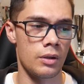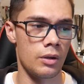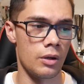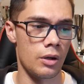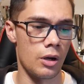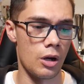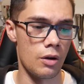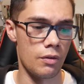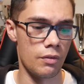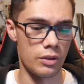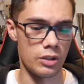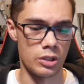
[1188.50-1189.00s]

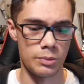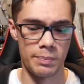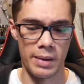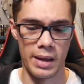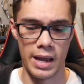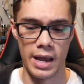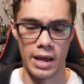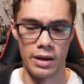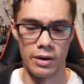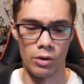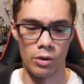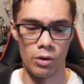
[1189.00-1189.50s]
over the
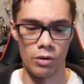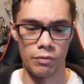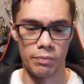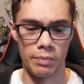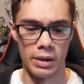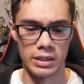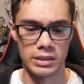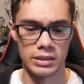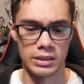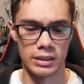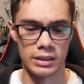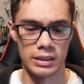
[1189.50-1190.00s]
span of
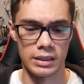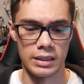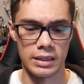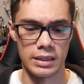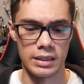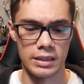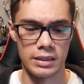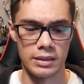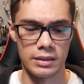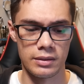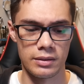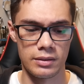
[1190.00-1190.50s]

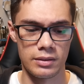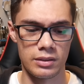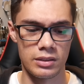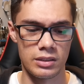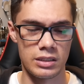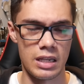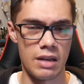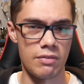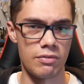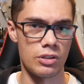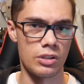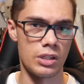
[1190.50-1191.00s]
basically
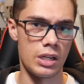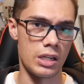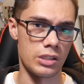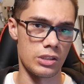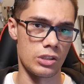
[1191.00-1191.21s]
7 years.